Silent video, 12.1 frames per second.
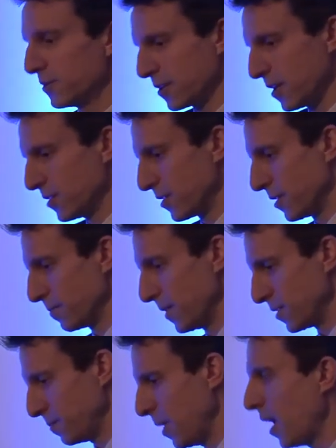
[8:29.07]
as a
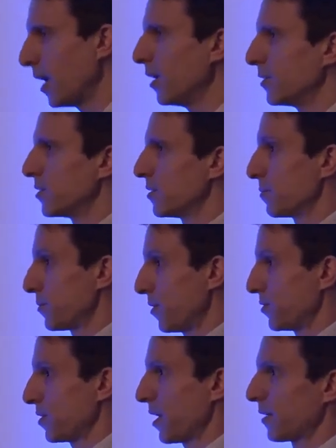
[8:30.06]
pilot, as a
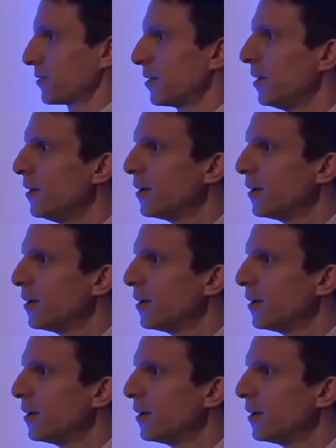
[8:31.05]
project.